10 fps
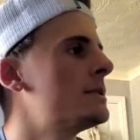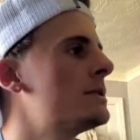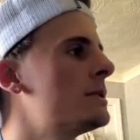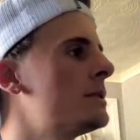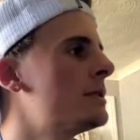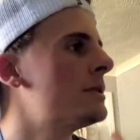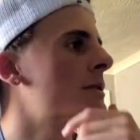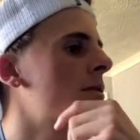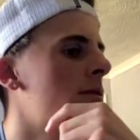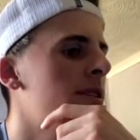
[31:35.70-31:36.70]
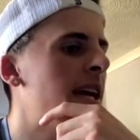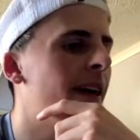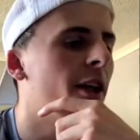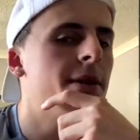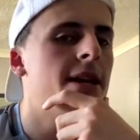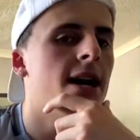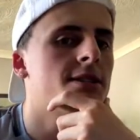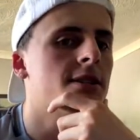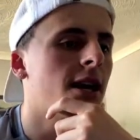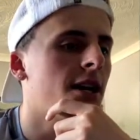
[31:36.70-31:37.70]
Yeah, that would have been nice
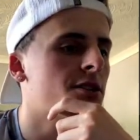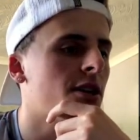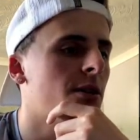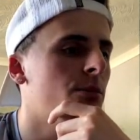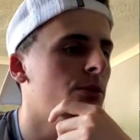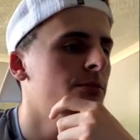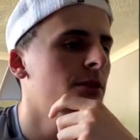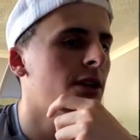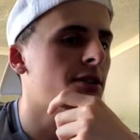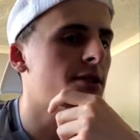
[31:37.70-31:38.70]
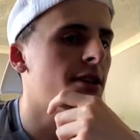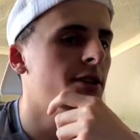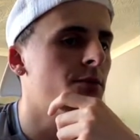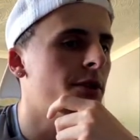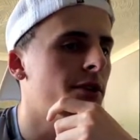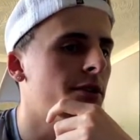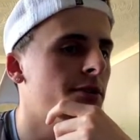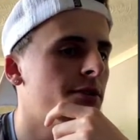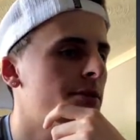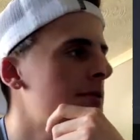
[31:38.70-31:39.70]
to catch that, but like I say, it is what it
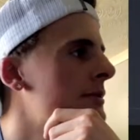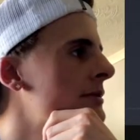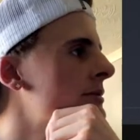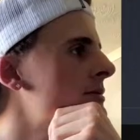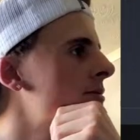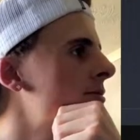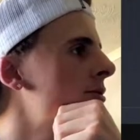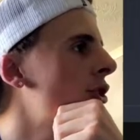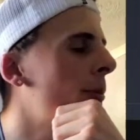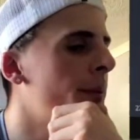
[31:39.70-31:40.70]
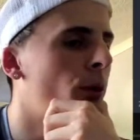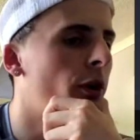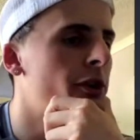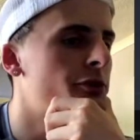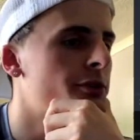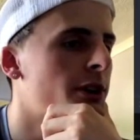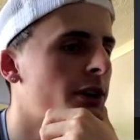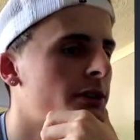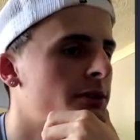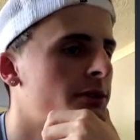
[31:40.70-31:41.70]
is. There'll be more entries,
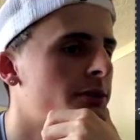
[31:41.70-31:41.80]
guys.